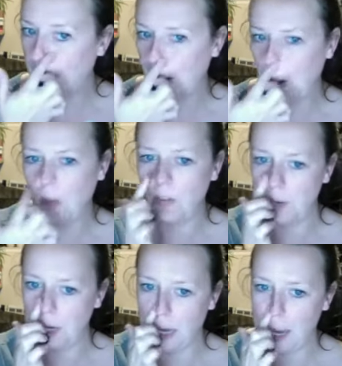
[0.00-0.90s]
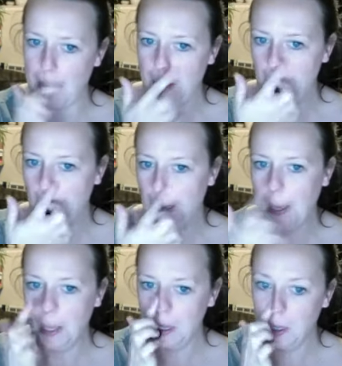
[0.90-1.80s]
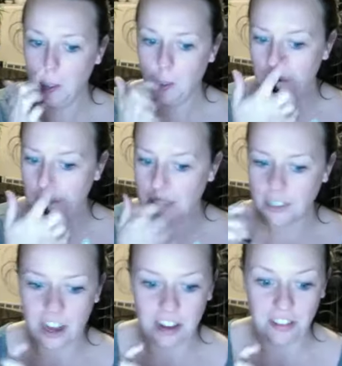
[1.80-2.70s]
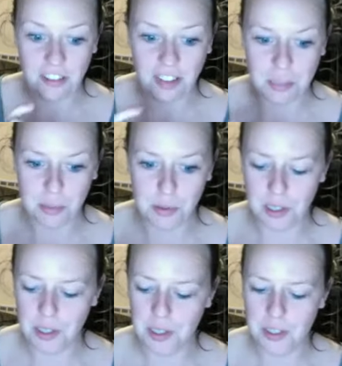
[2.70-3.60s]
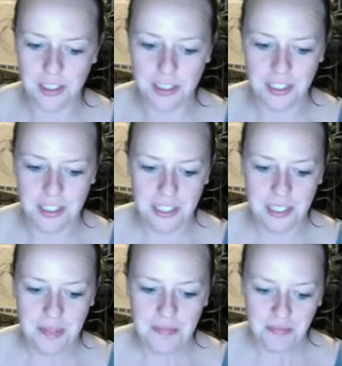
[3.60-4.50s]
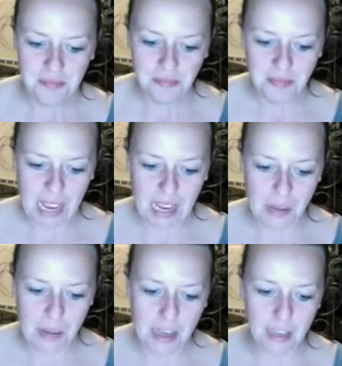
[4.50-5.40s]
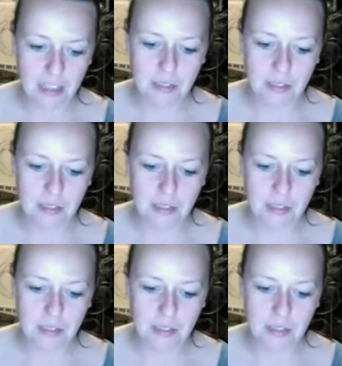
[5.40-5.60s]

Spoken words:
over in our US kind of Facebook. Hey Beck.